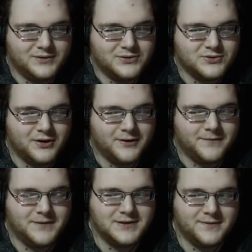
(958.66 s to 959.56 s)

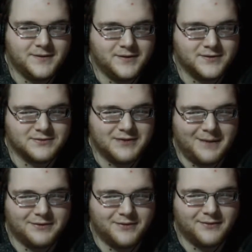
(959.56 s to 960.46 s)
Strong, fuzzy fingers
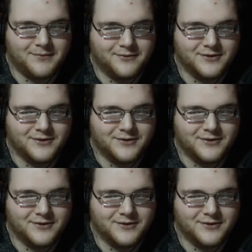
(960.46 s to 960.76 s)
wrapped around my